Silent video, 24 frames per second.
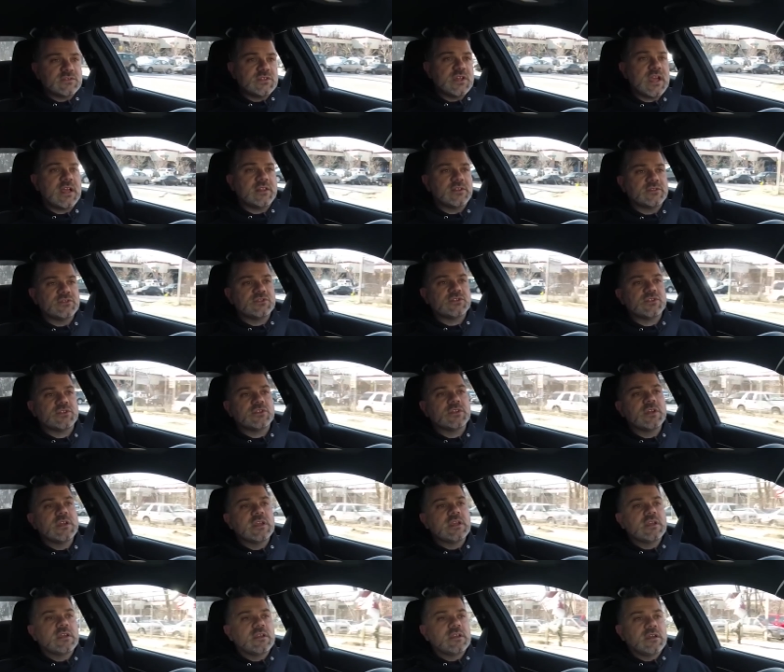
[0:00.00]
Challenger
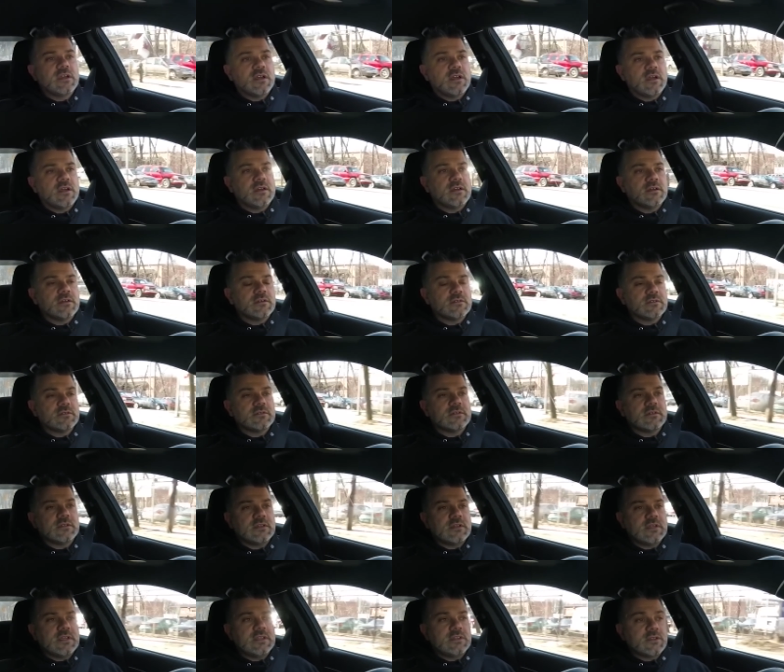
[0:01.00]

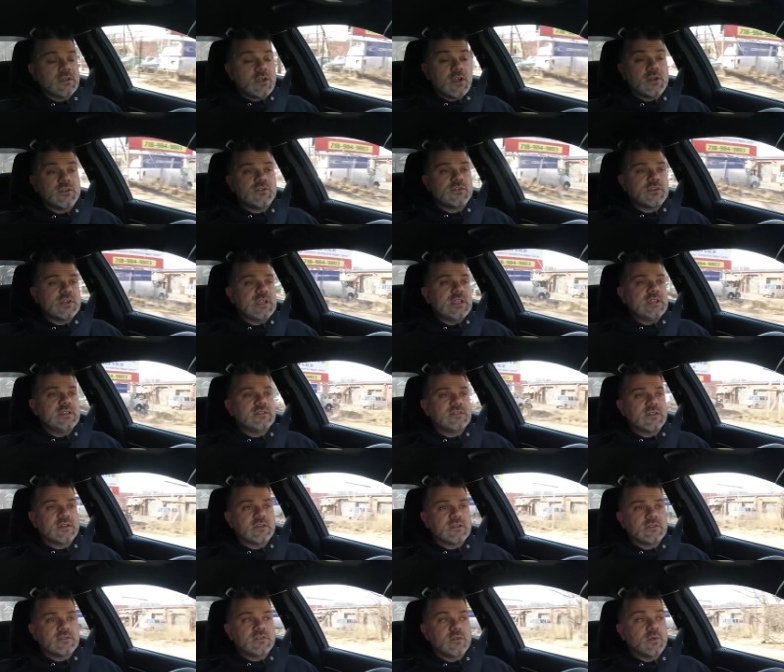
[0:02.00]
in the country. He's
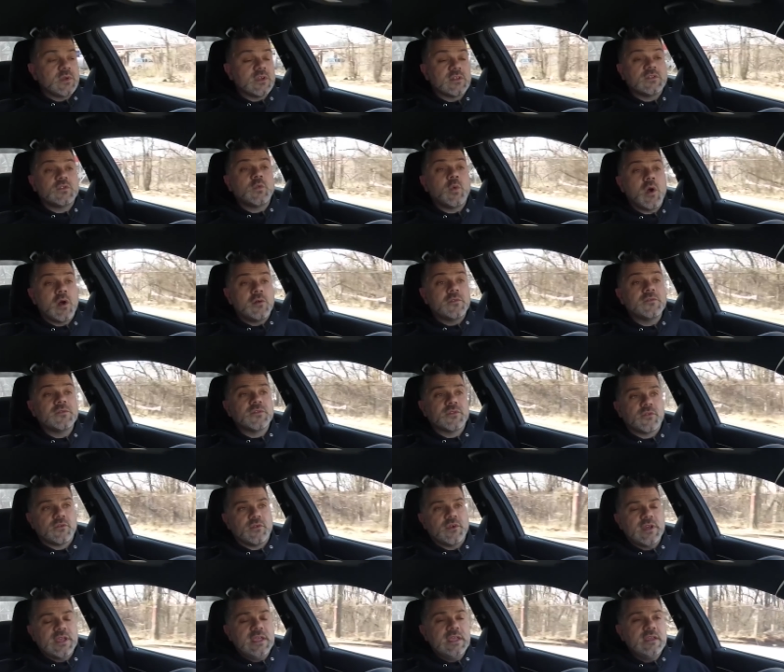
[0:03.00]
doing a
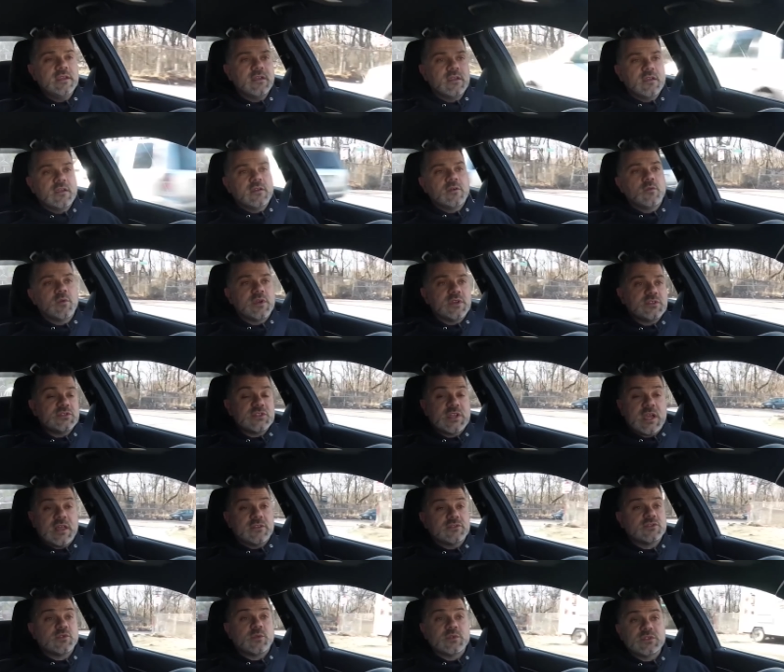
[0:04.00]
12.3 with his
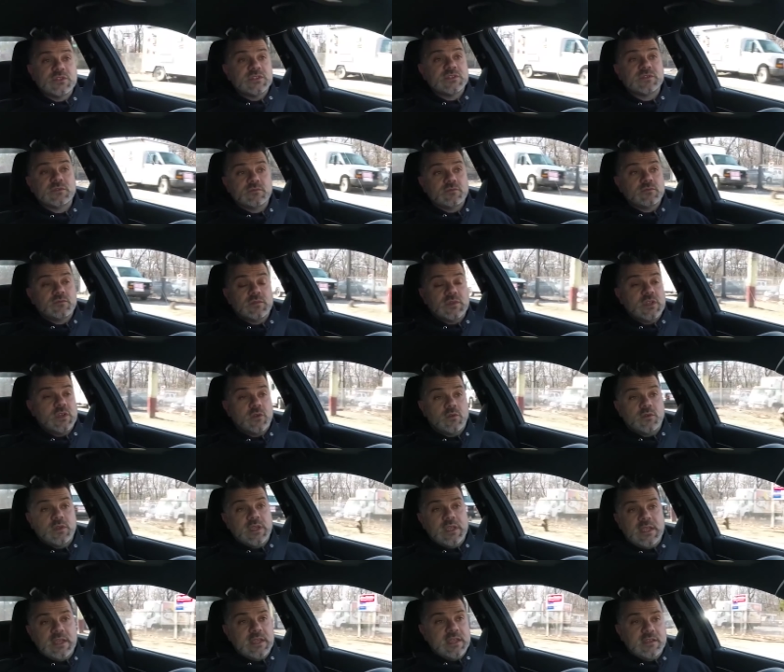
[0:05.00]
Challenger, which is,
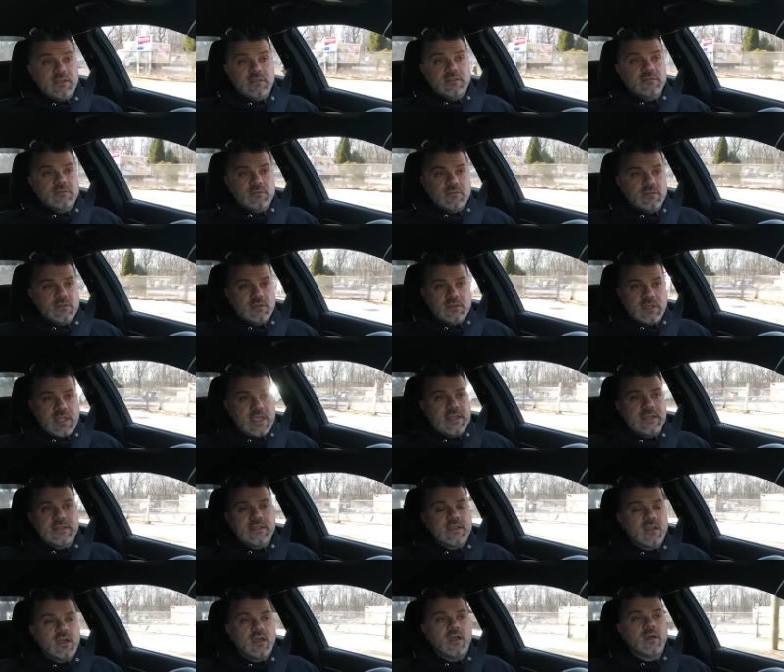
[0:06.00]
he didn't lighten
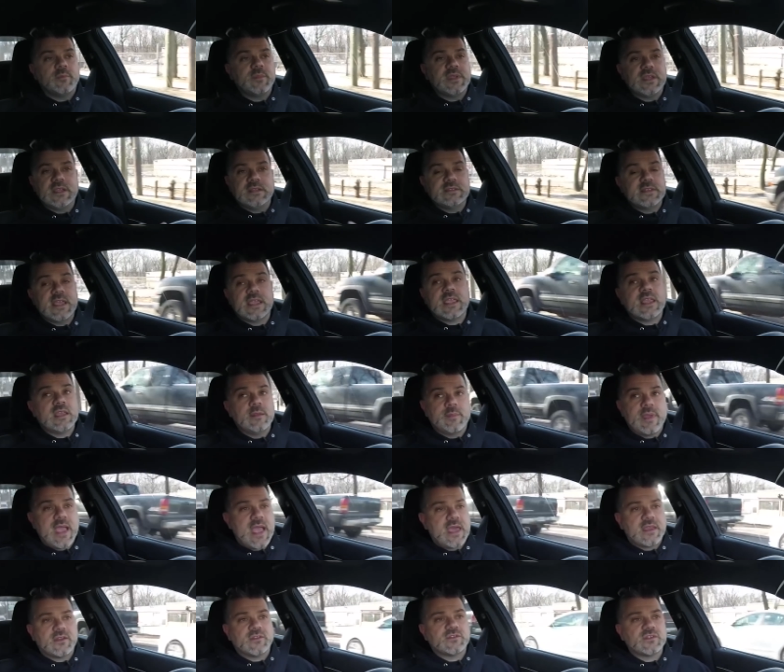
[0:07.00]
it up. He didn't take any
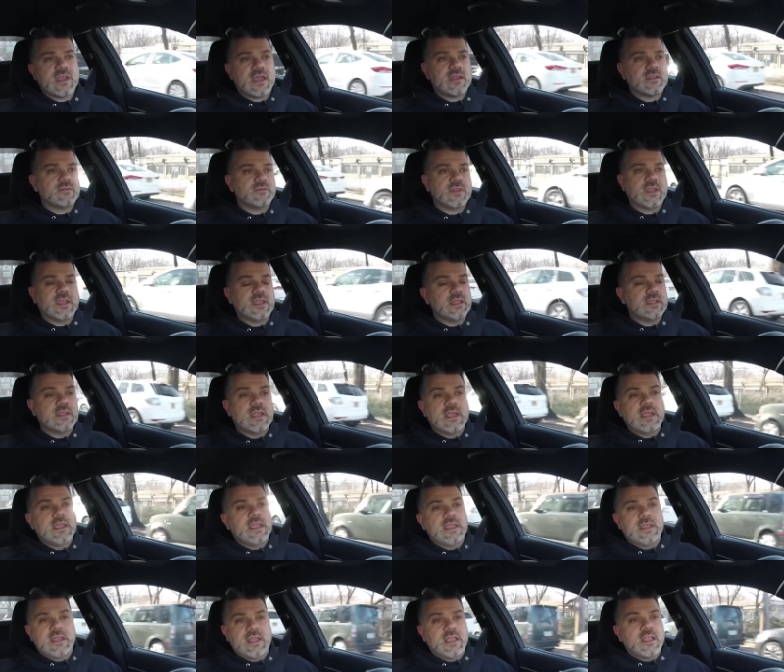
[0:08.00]
panels out of it.
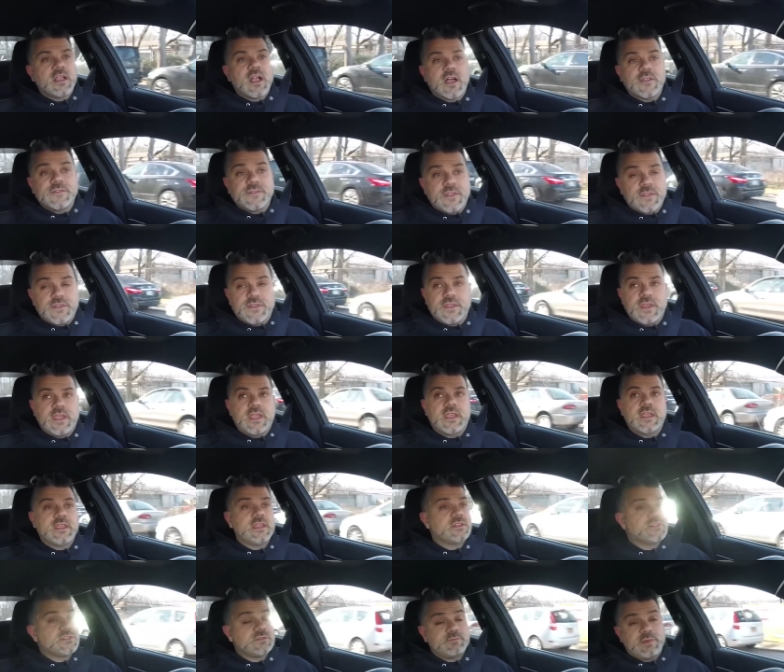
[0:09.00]
He didn't gut the thing.
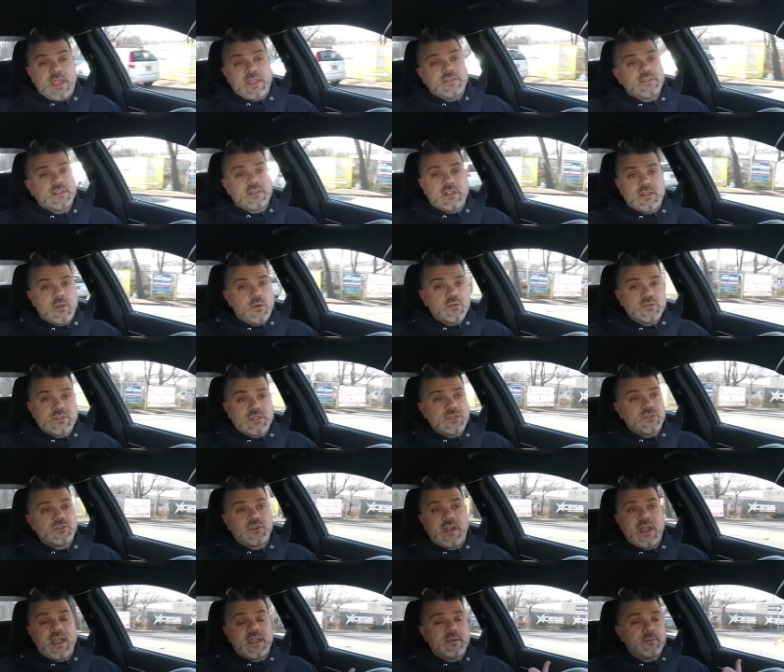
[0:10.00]
He just basically goes to the
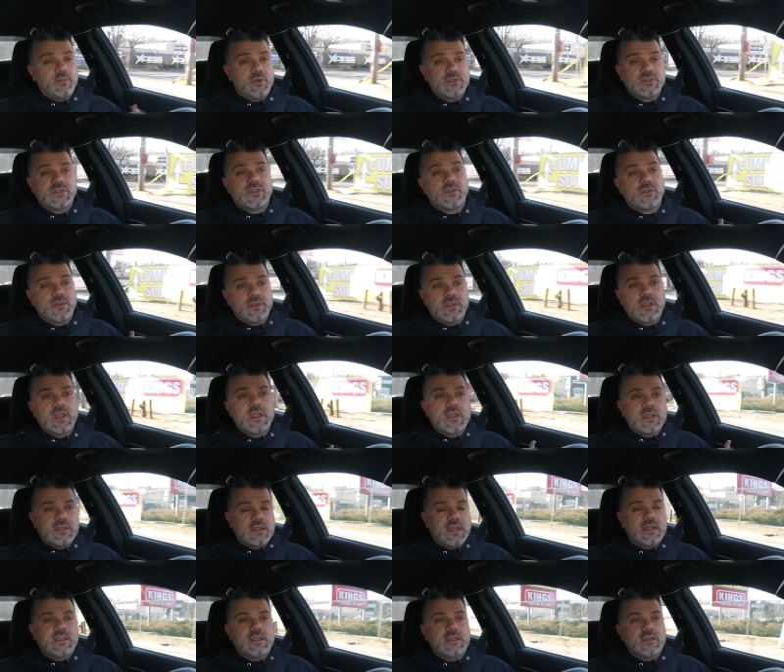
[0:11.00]
track, puts
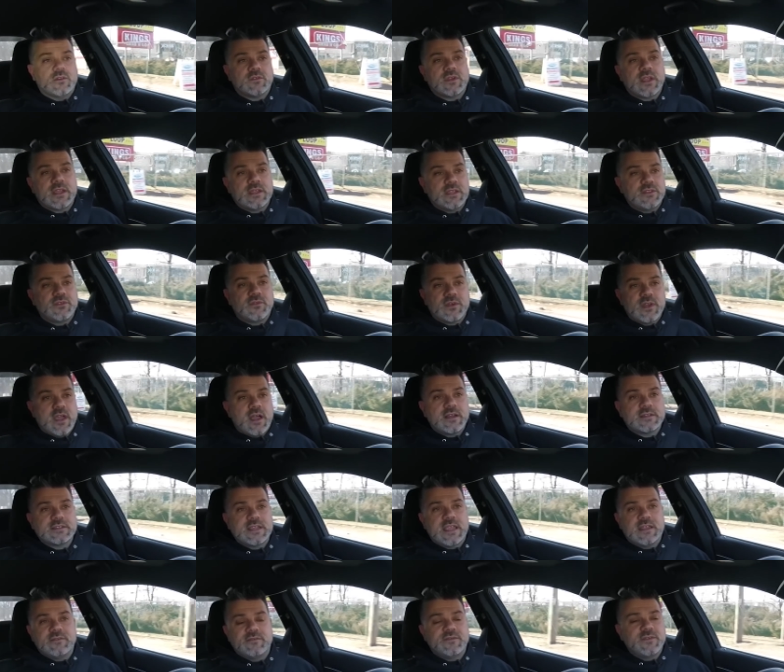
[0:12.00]
93
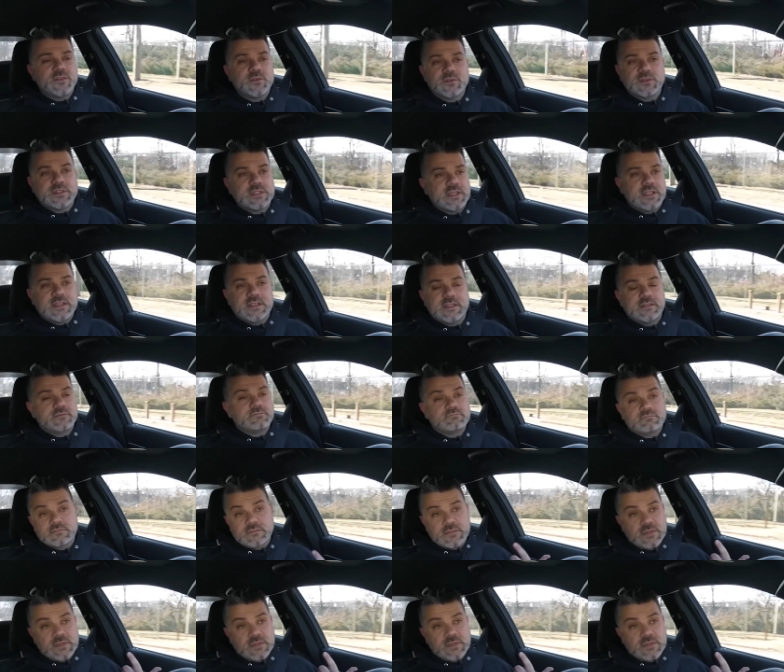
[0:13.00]
octane fuel in it, and